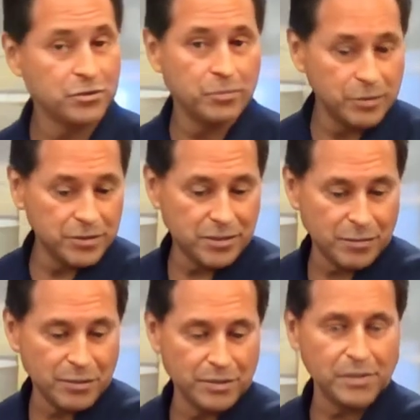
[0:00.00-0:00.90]
no pure
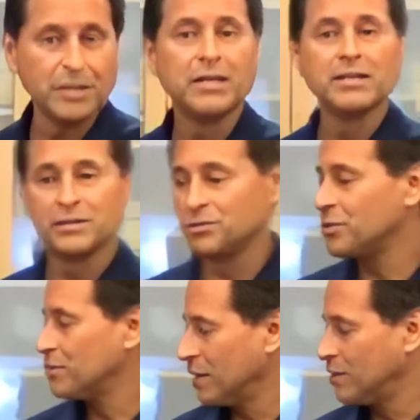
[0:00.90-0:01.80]
enzyme here, because
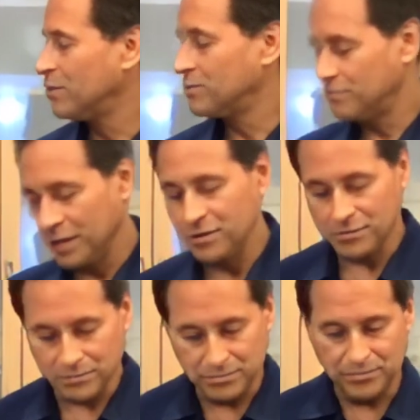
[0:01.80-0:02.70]
I
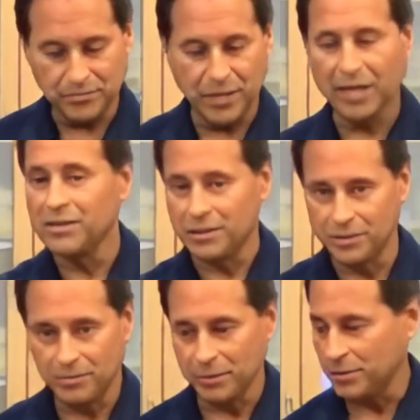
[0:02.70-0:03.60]
know Dan and
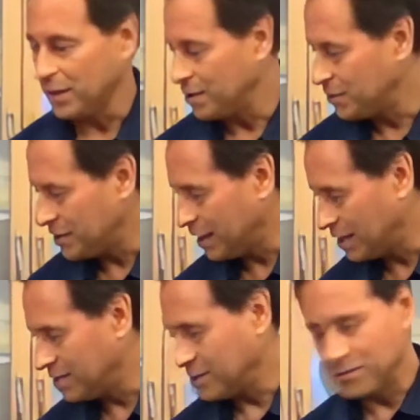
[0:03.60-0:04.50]
other people that I know that take enzymes,